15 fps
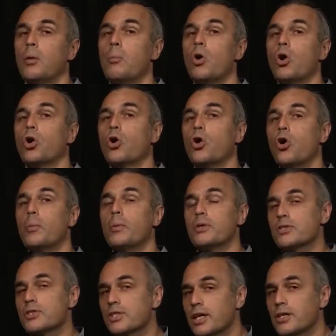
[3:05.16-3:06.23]
more common
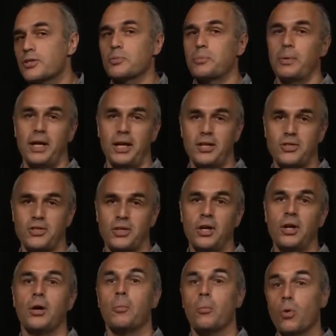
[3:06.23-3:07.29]
sense based,
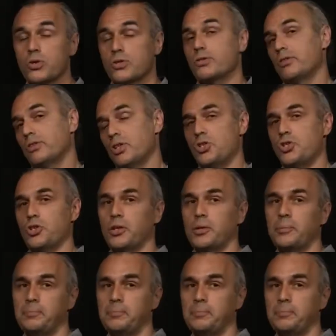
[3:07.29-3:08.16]
more strategic.